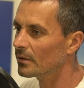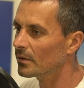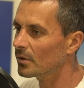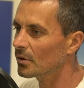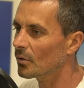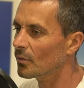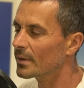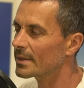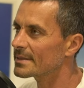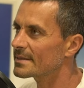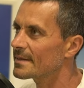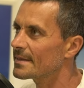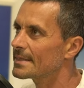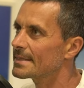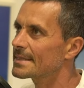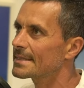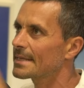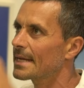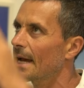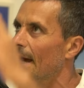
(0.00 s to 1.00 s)
towards the
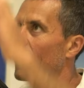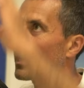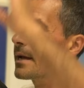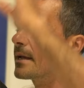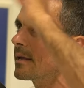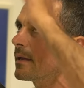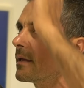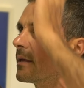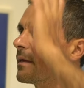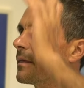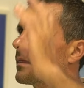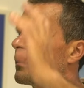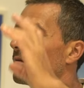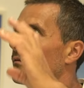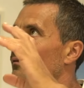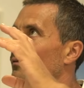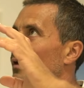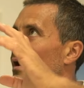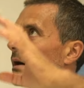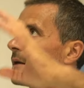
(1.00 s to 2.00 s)
sky, the
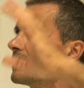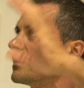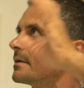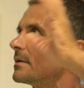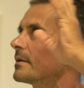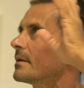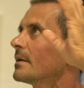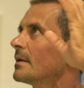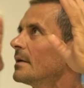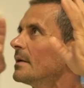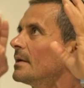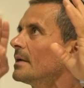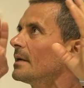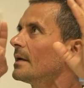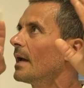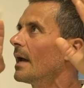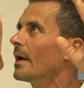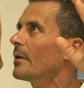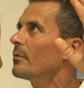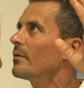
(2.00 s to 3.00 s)
father,
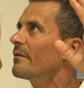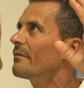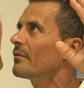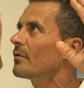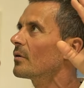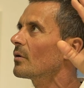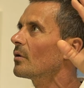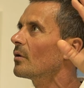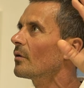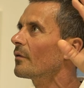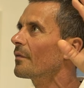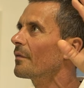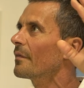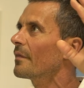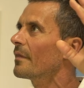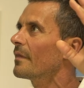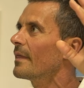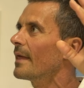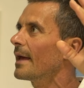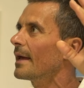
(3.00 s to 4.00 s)
and we forgot
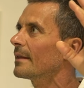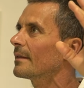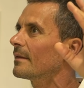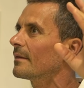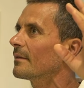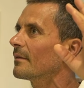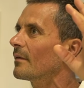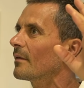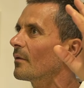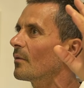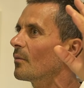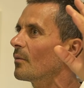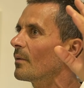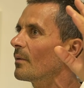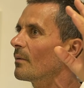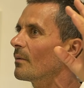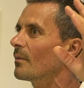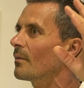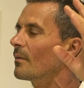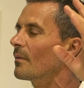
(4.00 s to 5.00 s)
that
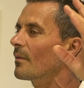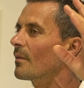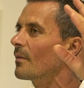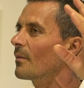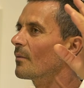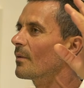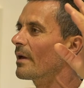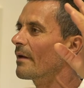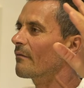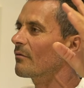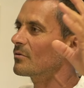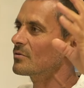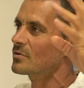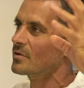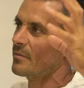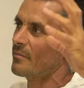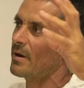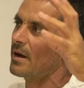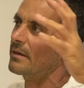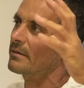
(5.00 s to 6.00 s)
we, we have
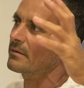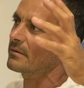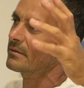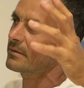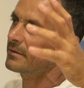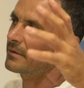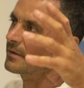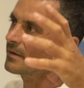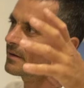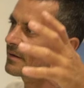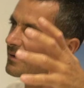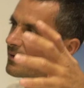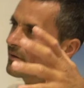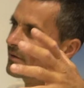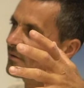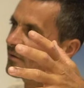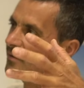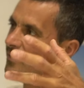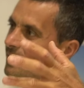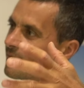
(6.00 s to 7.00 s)
also a mother, uh-huh,
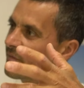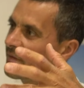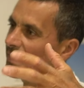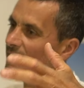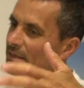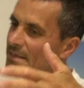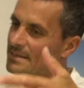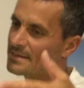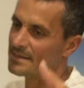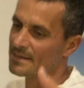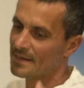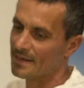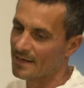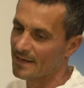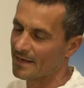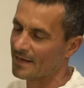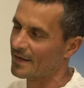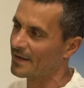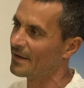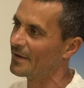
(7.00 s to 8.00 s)
no, uh-huh, that is
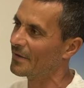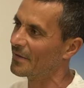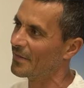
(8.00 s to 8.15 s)
the